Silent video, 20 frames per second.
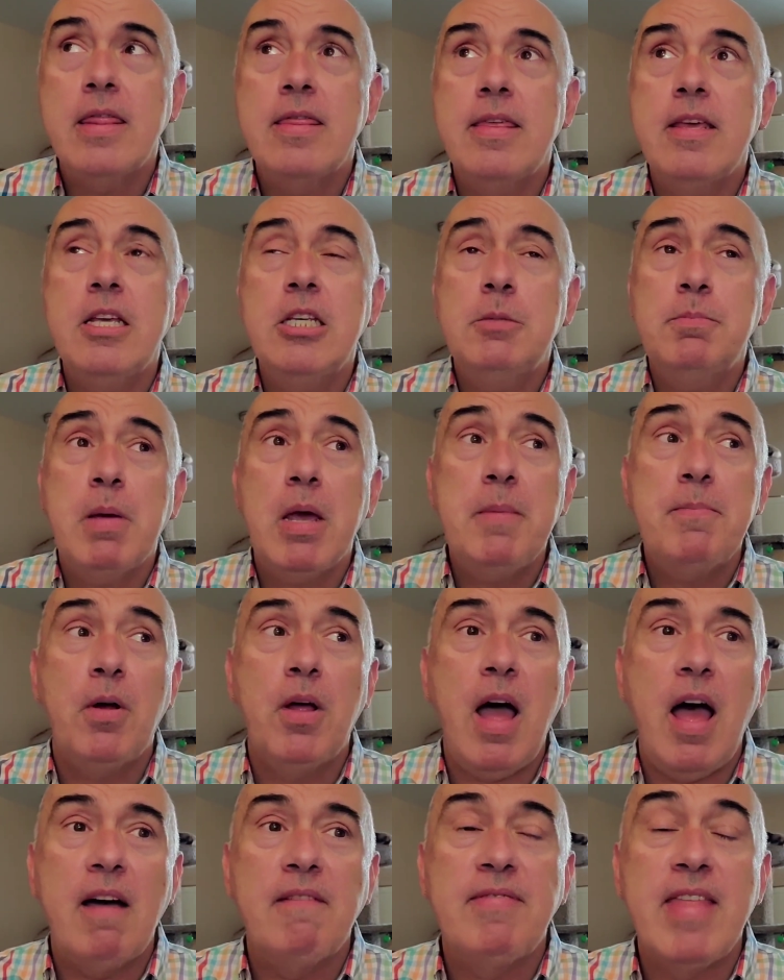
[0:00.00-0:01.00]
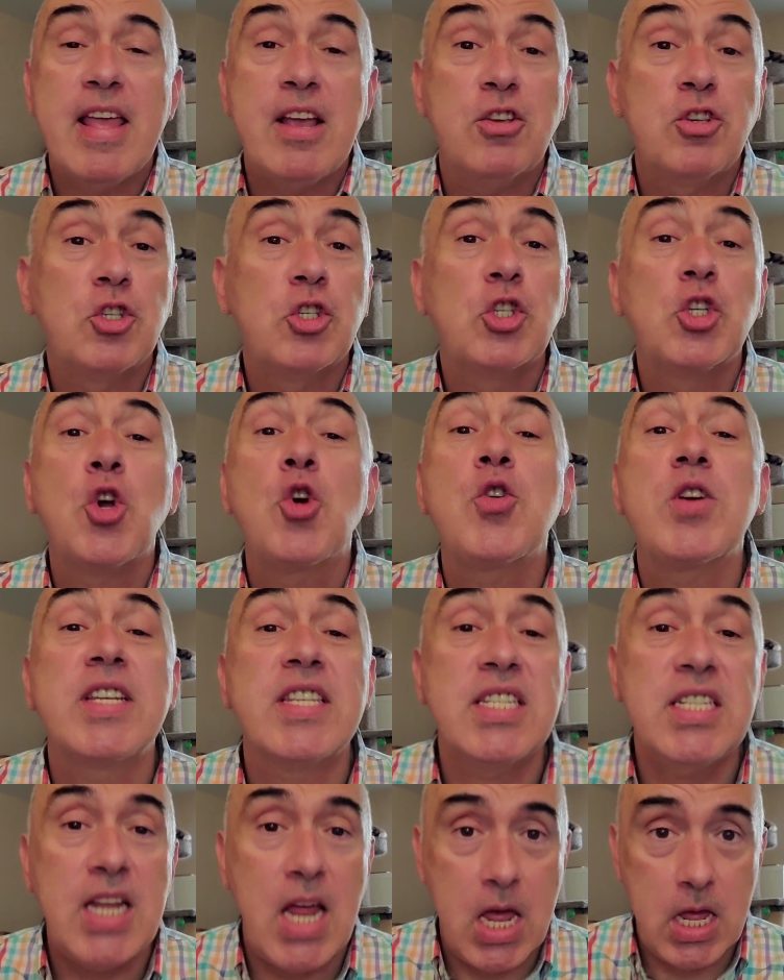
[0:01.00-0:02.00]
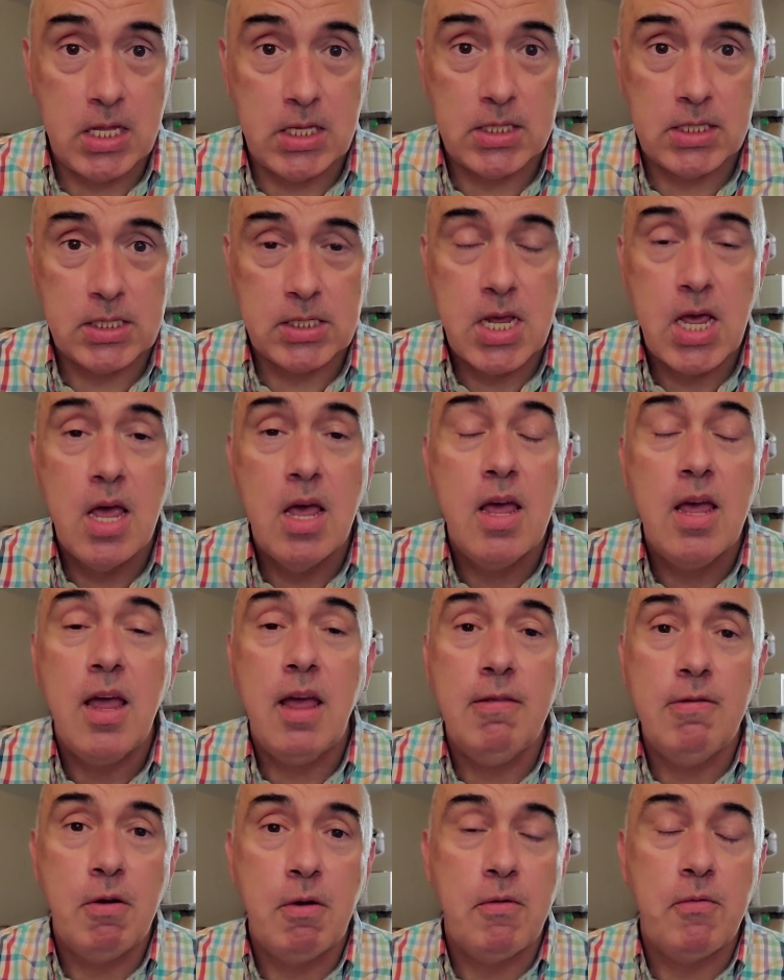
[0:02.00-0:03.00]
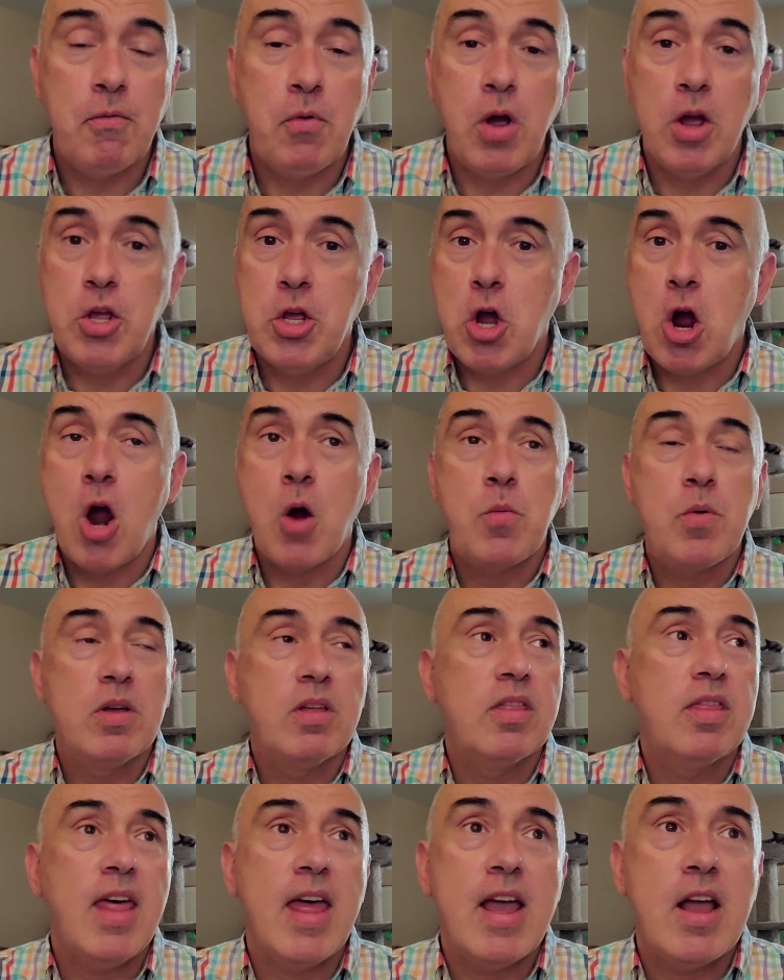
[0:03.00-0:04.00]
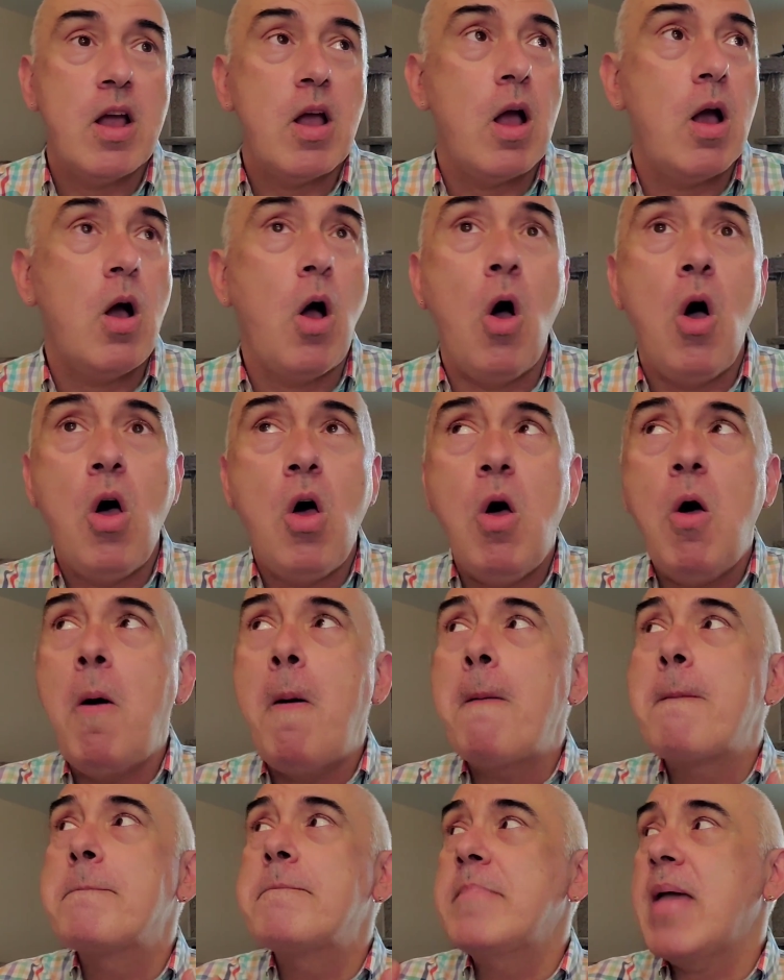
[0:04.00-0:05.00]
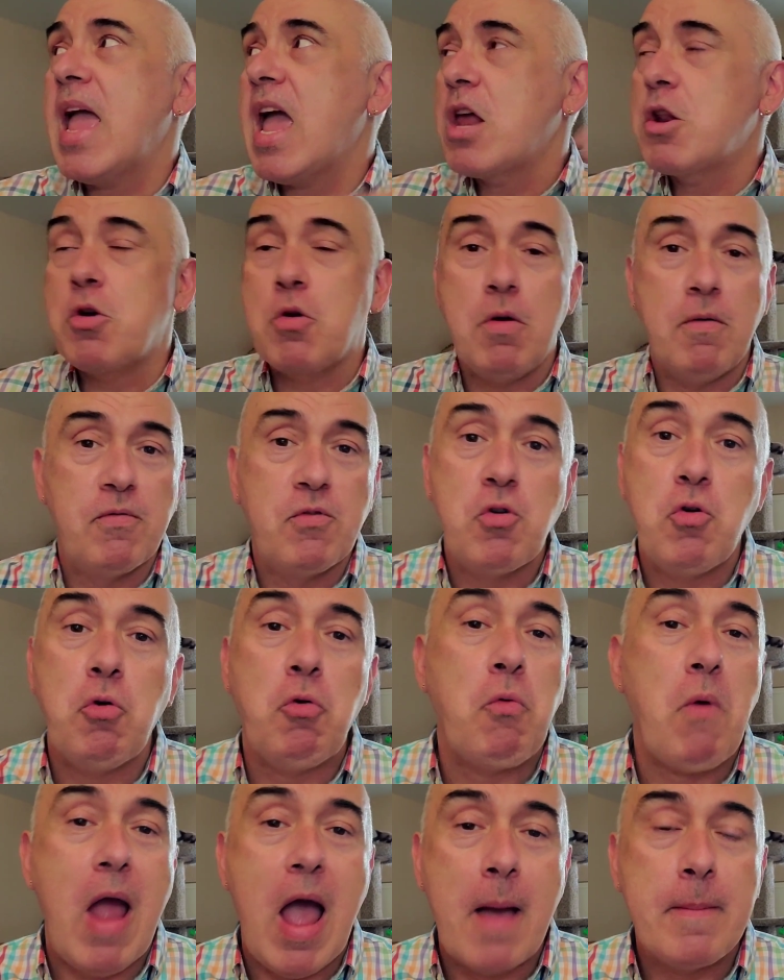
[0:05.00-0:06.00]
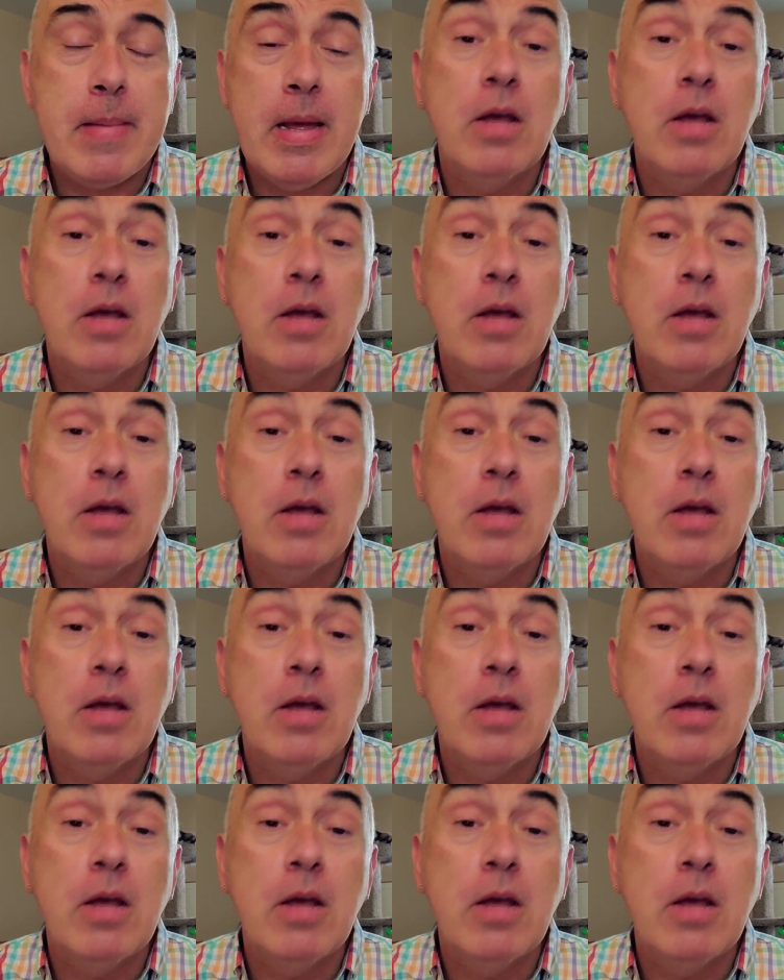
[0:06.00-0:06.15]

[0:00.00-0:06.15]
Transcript: These people have like circus tents in their front yard with like all manner of crap.